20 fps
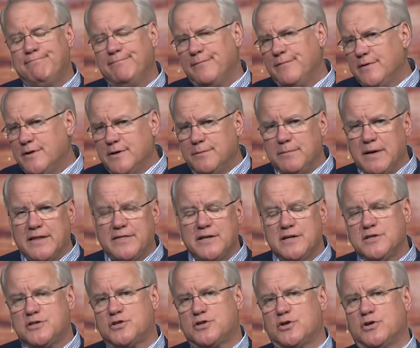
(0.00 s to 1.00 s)
the
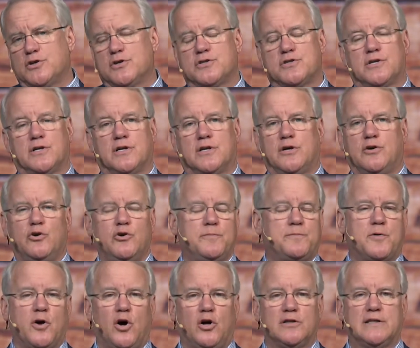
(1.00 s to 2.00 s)
Methodist Church
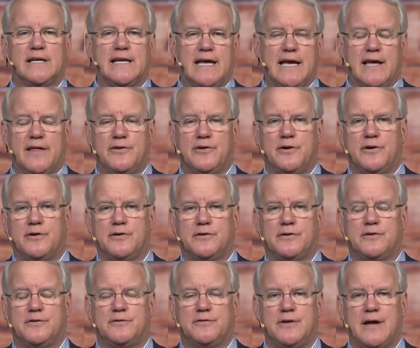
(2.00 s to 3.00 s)
grouped all together
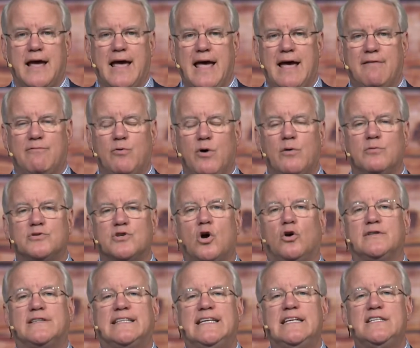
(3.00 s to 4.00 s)
to have what was
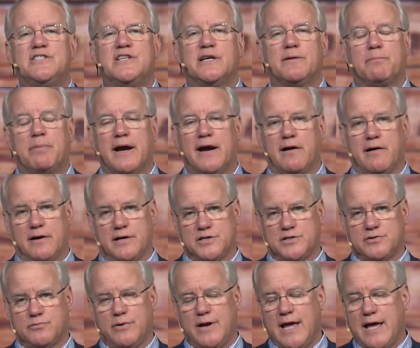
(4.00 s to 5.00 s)
called teaching
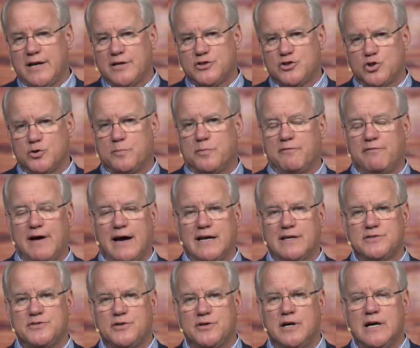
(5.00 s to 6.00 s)
parish. We had a
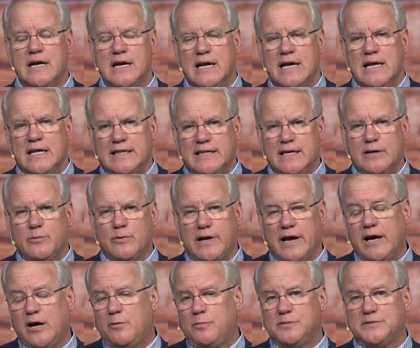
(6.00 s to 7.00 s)
supervisor that would
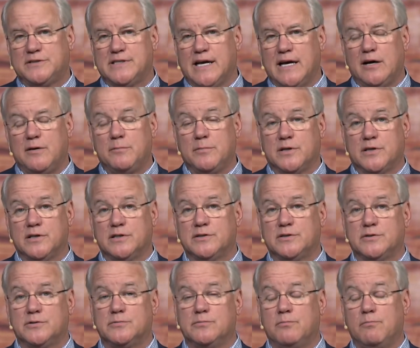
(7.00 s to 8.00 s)
help us out
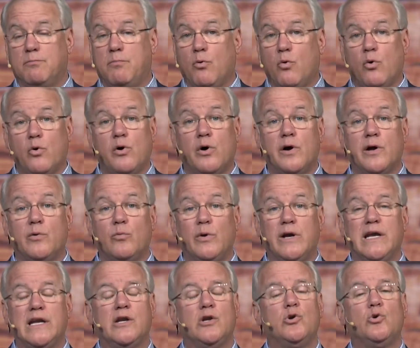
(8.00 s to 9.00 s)
because, boy,
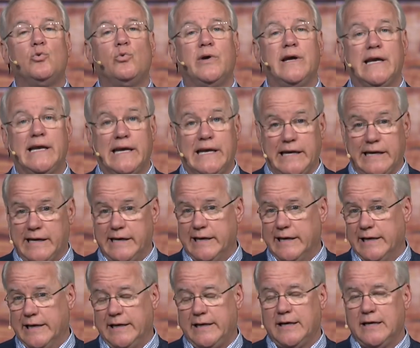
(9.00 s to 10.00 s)
we knew we needed
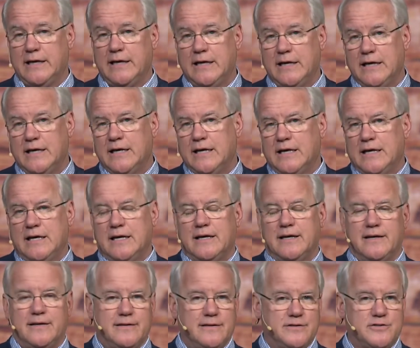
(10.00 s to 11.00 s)
it.
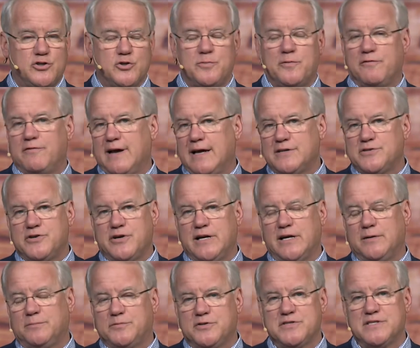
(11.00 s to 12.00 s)
The supervisor
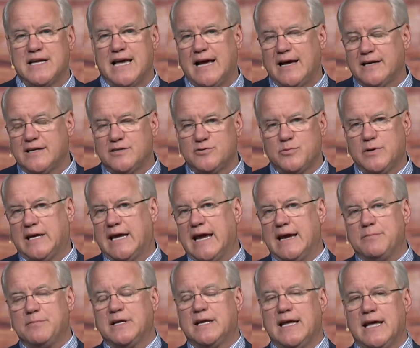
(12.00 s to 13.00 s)
helped us out as we
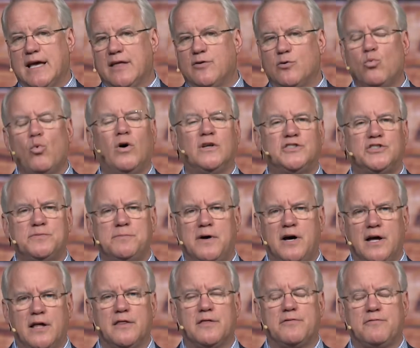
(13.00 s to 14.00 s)
came together once a
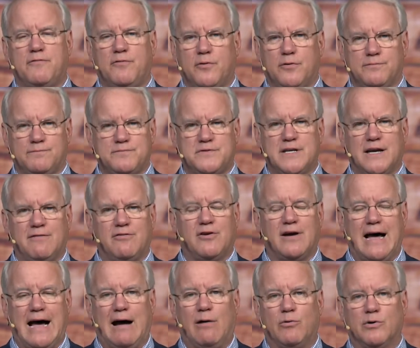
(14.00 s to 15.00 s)
month for several
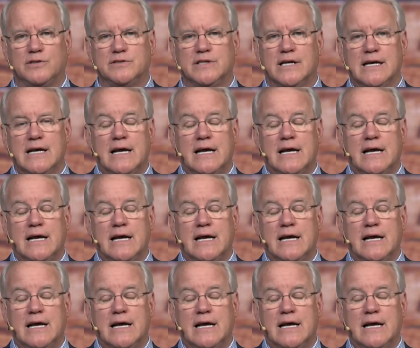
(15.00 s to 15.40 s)
hours